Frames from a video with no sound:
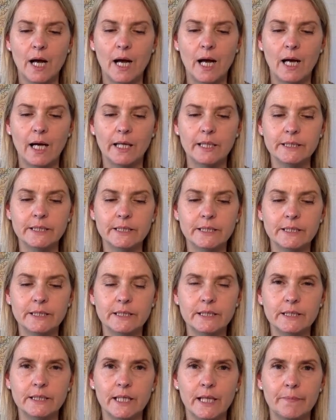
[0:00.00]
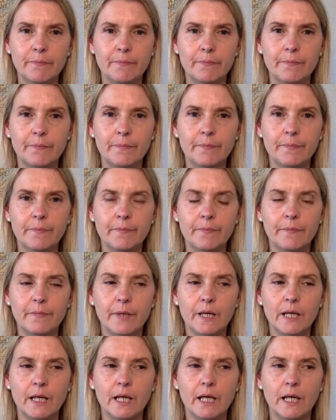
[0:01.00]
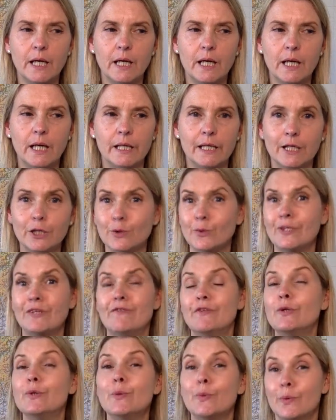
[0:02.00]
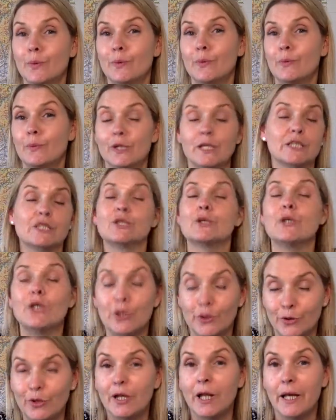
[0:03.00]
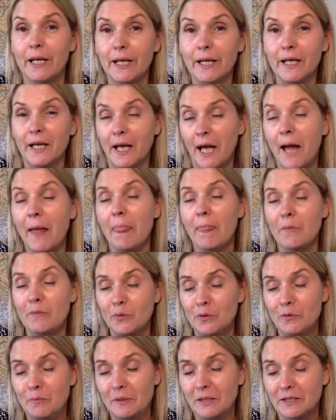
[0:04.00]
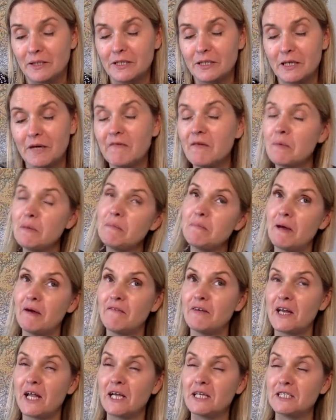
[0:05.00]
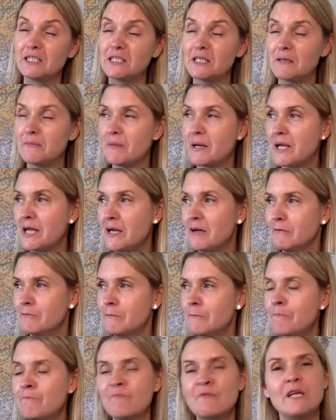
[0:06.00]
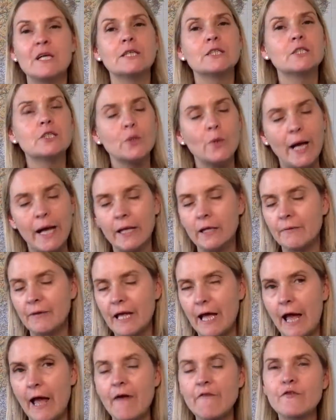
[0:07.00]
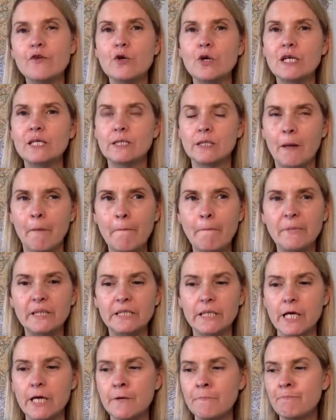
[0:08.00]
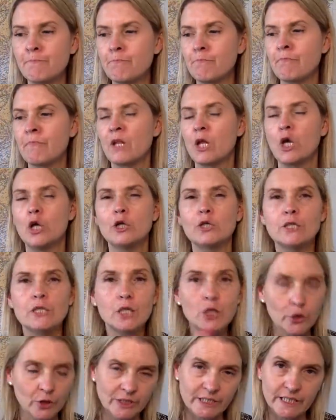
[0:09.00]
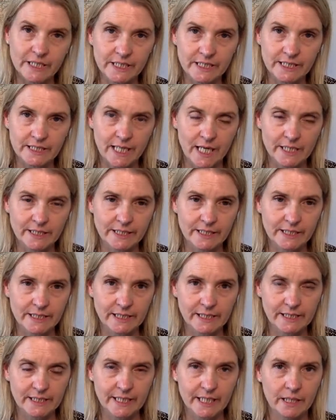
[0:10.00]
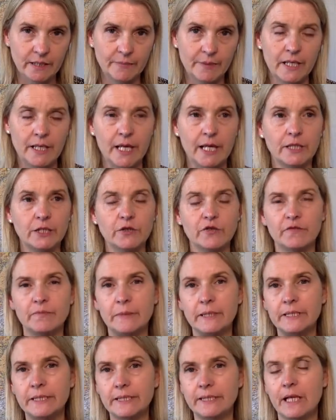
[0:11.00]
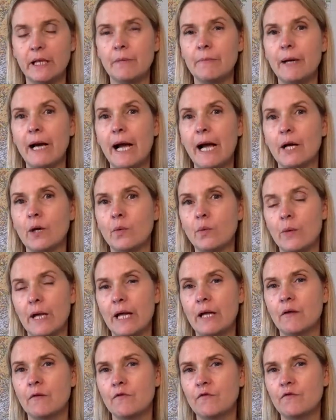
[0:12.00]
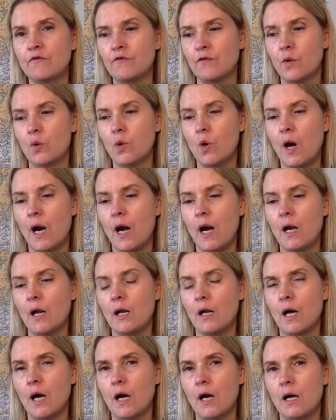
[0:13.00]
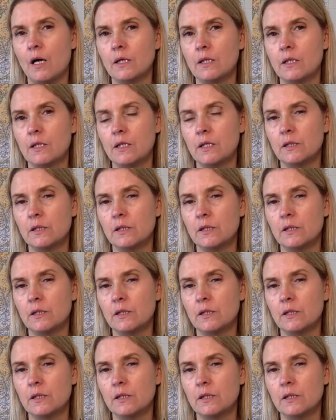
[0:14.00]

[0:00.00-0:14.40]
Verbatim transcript: and um, and I don't even know what it's going to look like at the moment. i a wee bit of an idea, but hey ho. So, anyway, if you're somebody who's looking to get started as a celebrant and you've been sitting back waiting for uh,